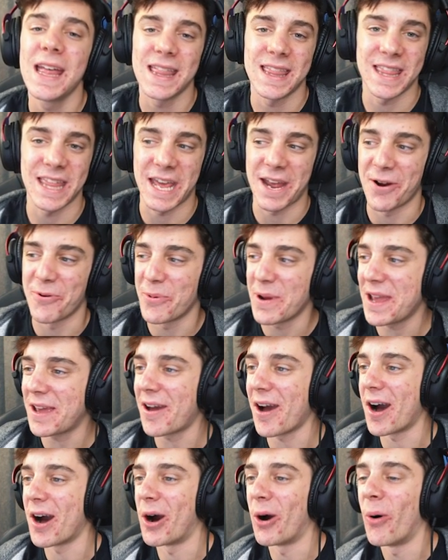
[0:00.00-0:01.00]
There we
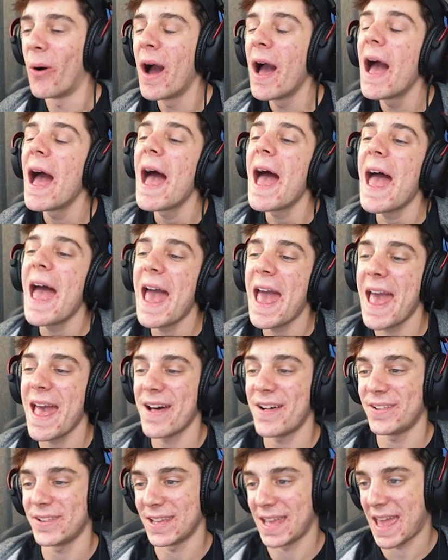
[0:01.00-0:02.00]
go.
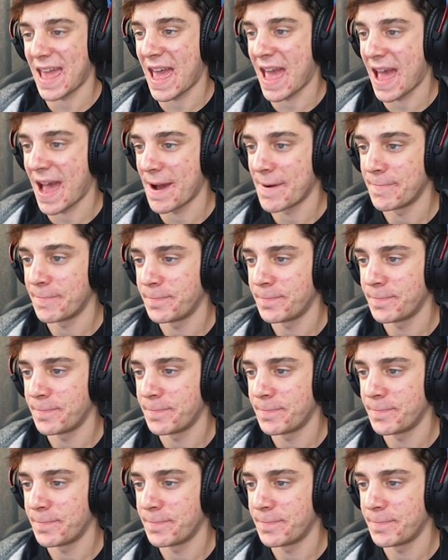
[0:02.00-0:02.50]
Hell yeah.